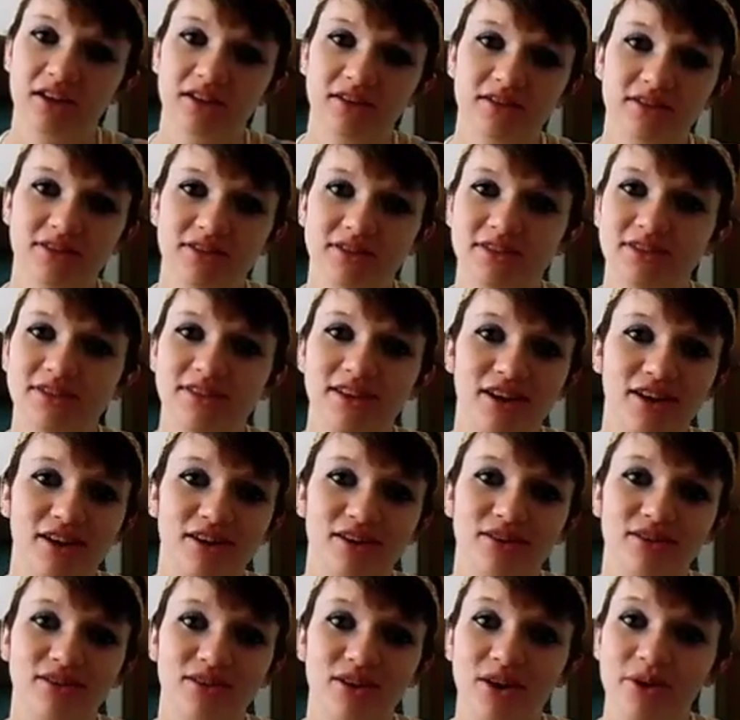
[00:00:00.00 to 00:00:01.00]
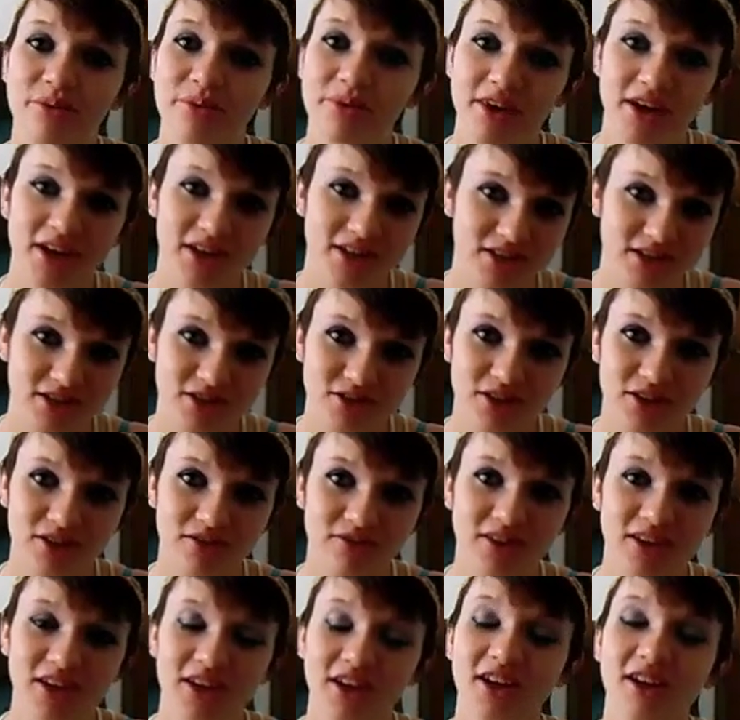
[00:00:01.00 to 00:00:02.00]
yeah. So hope you guys
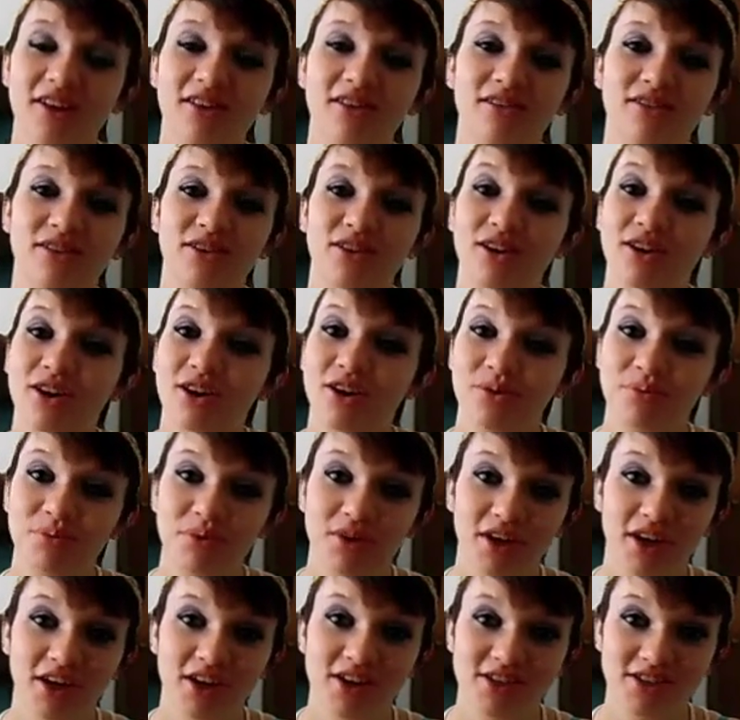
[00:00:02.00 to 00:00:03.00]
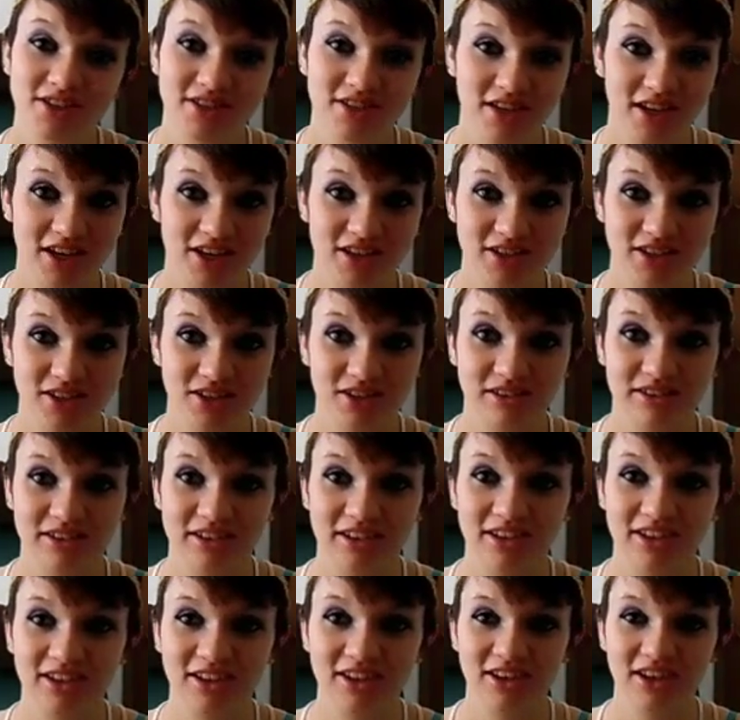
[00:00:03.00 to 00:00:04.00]
enjoyed the video. Hope you guys' day is
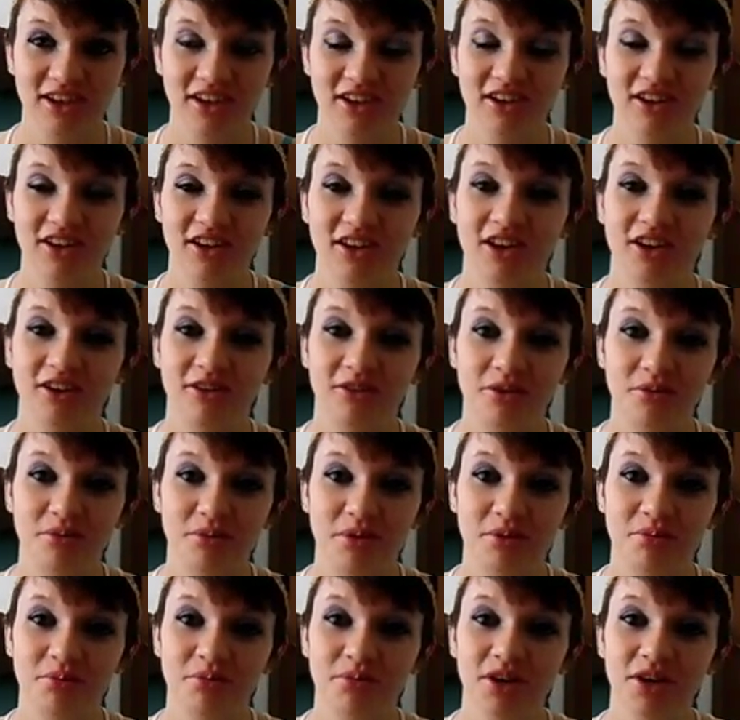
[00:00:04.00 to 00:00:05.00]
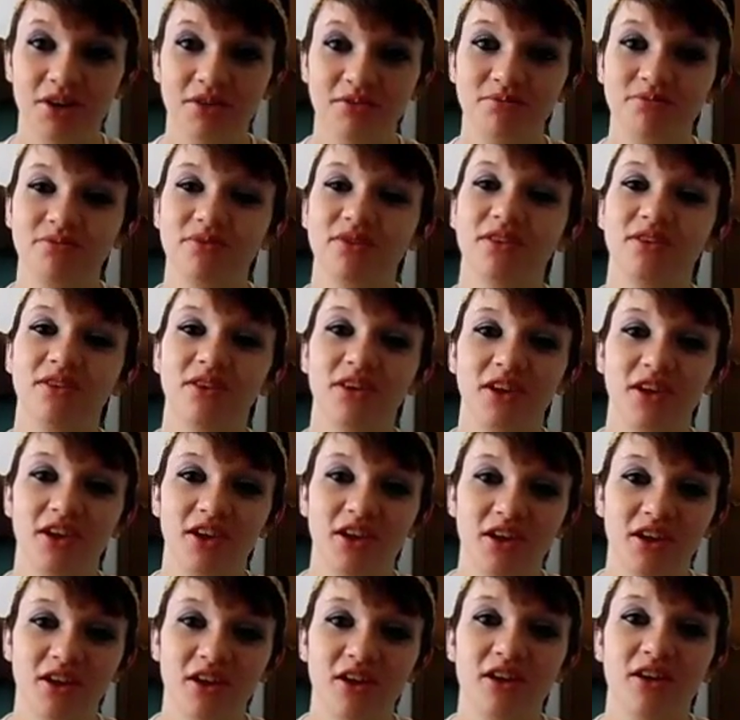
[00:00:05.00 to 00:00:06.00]
going good. And remember,
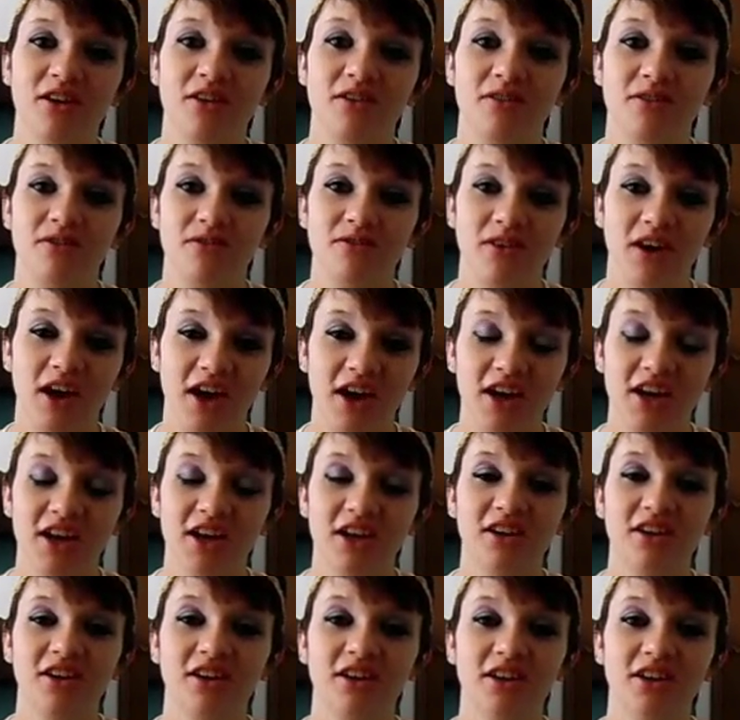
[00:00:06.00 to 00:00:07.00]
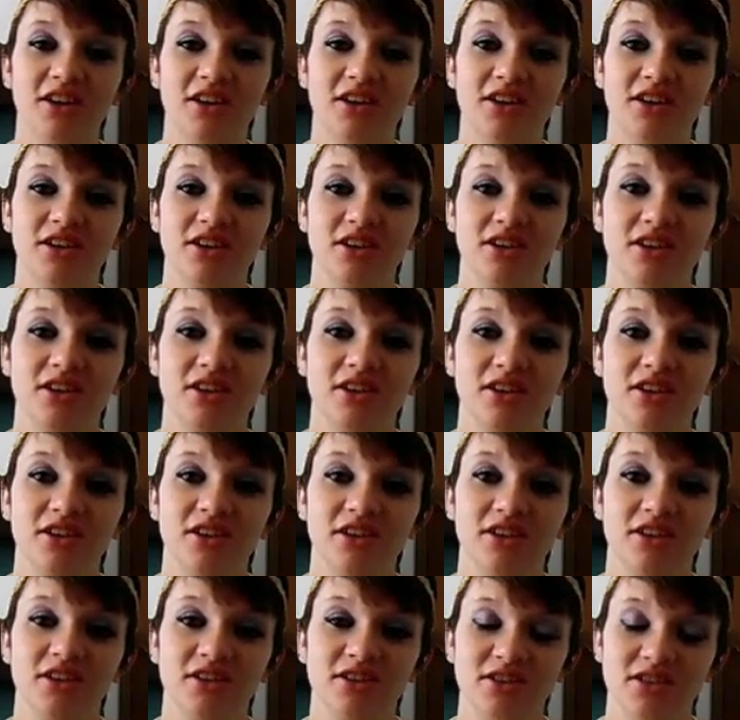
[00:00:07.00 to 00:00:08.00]
fighting
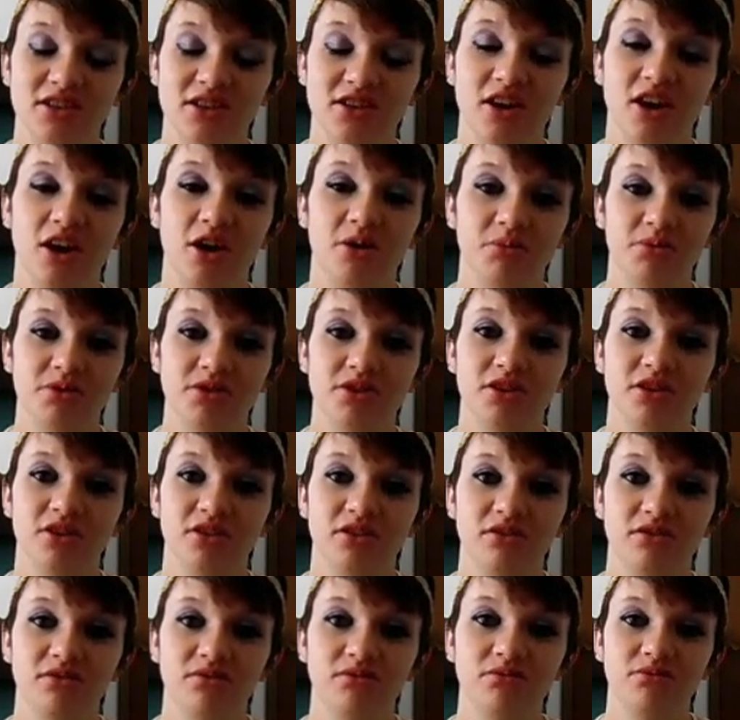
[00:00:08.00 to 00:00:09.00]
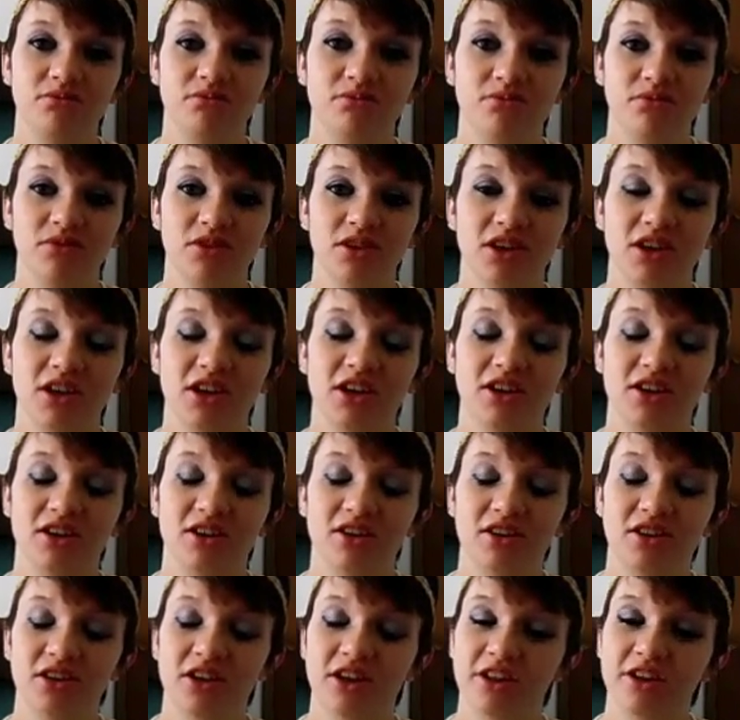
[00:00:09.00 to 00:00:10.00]
is an option.
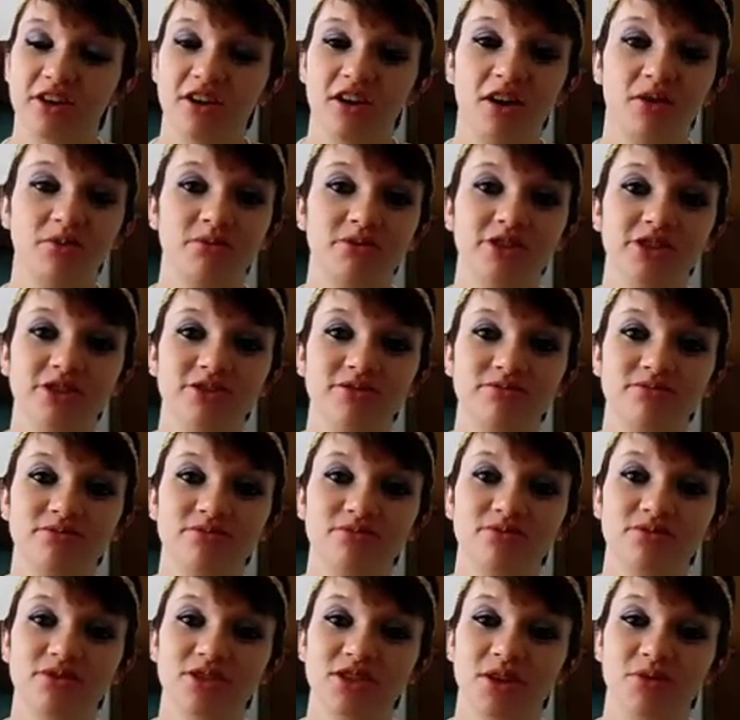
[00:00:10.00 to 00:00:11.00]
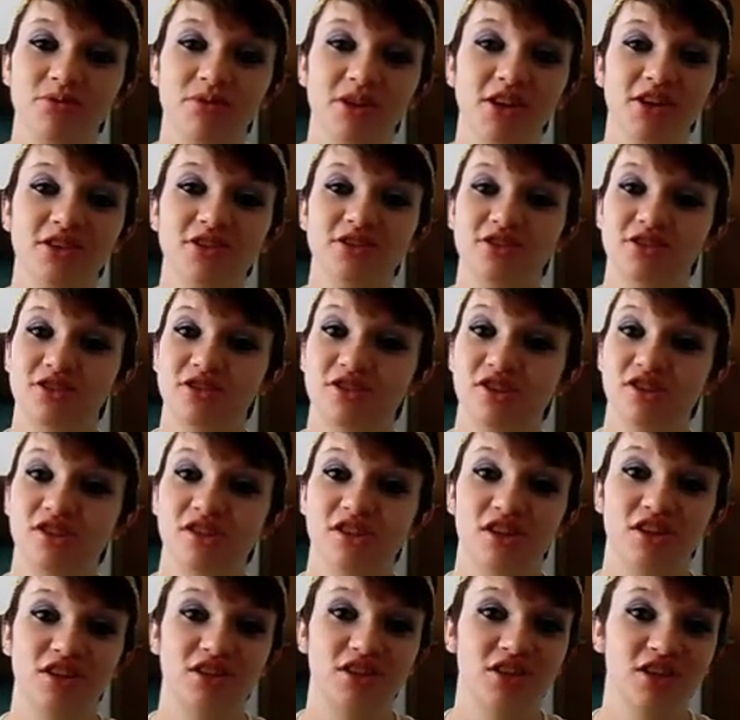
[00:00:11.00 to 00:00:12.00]
And the other option, some days, it's
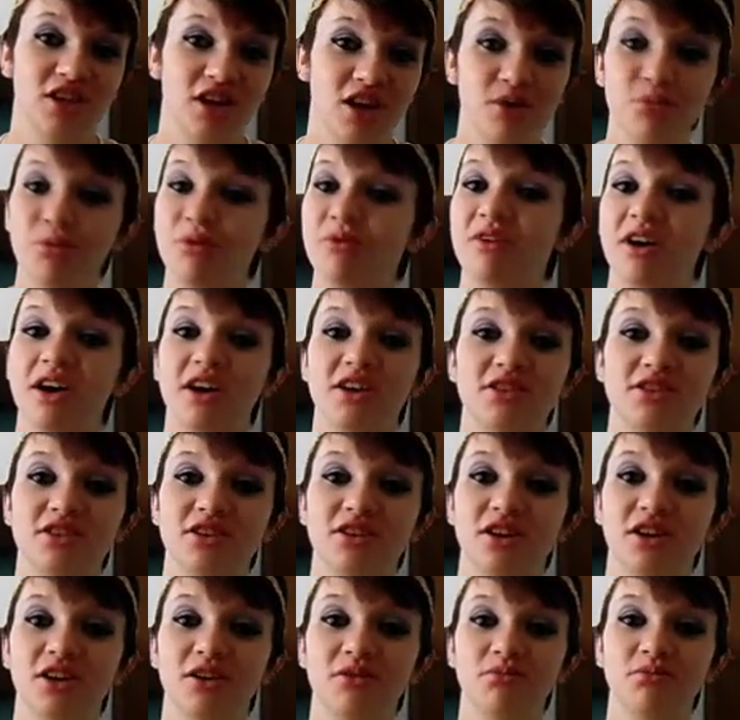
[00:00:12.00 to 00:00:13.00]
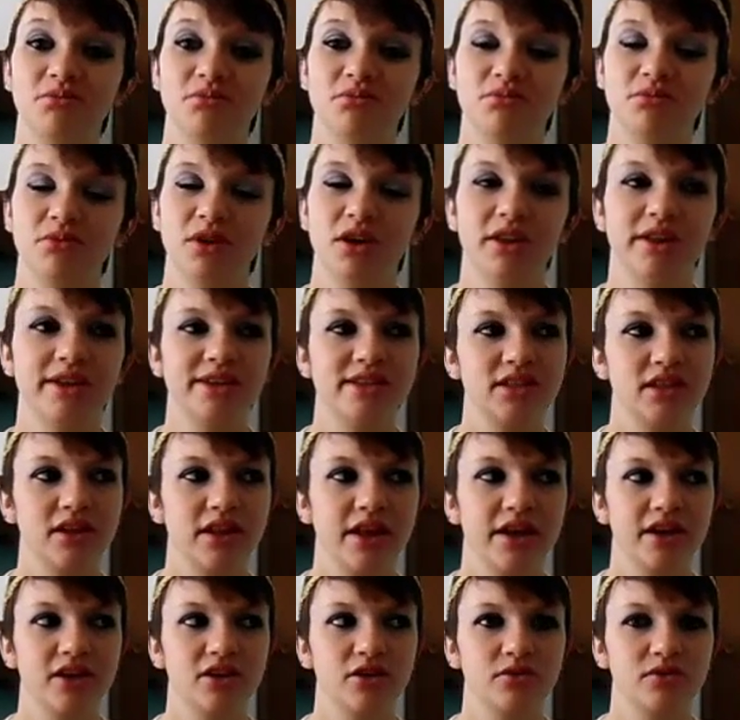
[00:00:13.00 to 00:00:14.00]
just a tub of ice cream. Unless
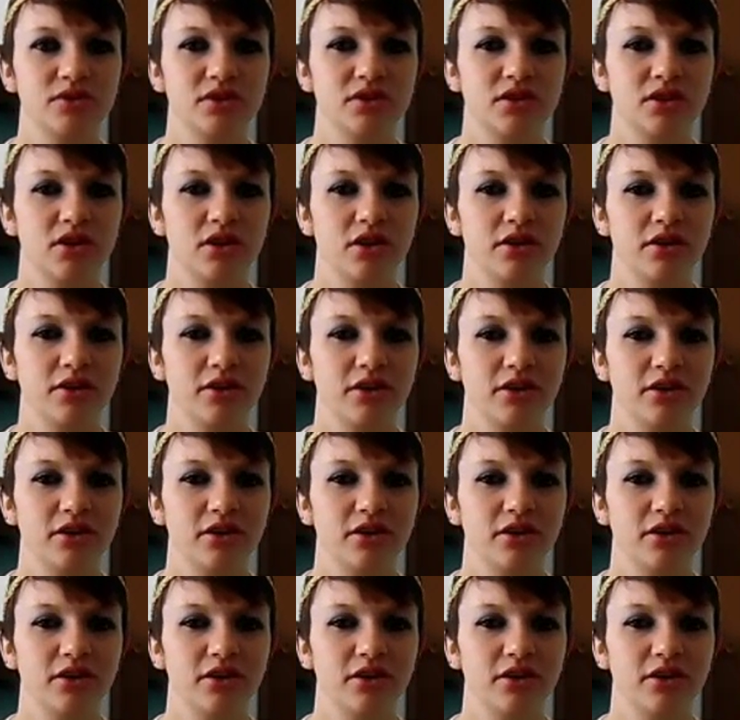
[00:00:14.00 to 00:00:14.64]
you're lactose